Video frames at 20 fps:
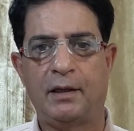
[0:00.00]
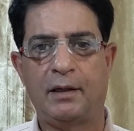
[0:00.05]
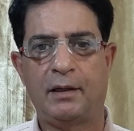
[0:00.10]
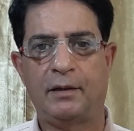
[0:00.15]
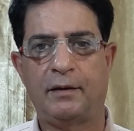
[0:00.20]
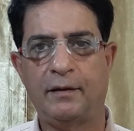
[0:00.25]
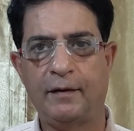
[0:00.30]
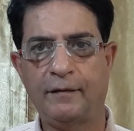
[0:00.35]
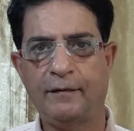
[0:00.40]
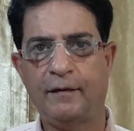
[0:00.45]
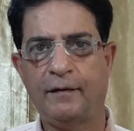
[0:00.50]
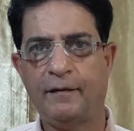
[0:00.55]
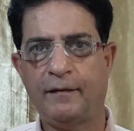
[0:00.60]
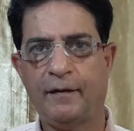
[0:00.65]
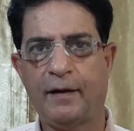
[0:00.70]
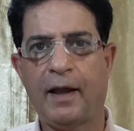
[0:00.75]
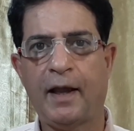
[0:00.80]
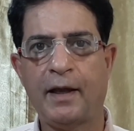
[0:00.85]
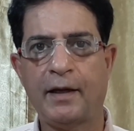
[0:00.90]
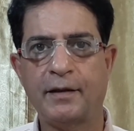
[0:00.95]
This is
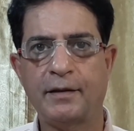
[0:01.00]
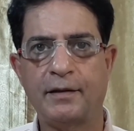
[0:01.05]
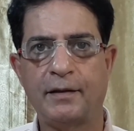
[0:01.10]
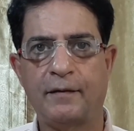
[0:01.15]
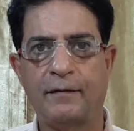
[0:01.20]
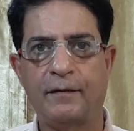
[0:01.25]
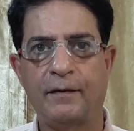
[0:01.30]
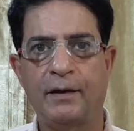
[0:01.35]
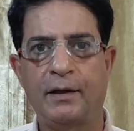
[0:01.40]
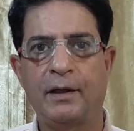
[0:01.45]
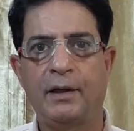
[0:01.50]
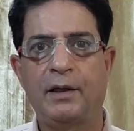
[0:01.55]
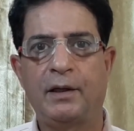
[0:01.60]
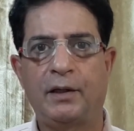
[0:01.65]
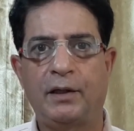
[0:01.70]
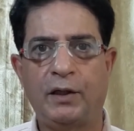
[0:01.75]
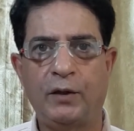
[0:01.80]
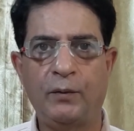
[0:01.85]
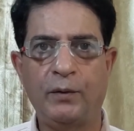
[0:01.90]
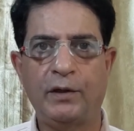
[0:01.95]
active.
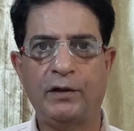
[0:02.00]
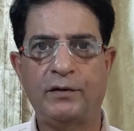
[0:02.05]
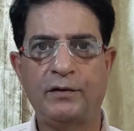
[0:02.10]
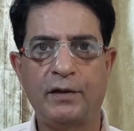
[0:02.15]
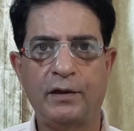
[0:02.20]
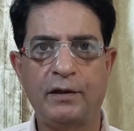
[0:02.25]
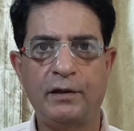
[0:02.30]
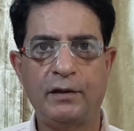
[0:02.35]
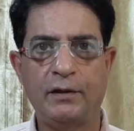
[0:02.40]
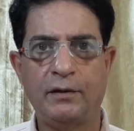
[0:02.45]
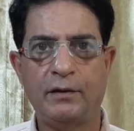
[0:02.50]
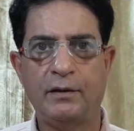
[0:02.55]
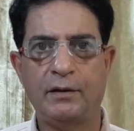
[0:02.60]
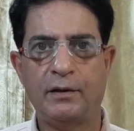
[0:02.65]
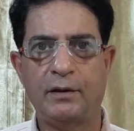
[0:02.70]
You want to turn it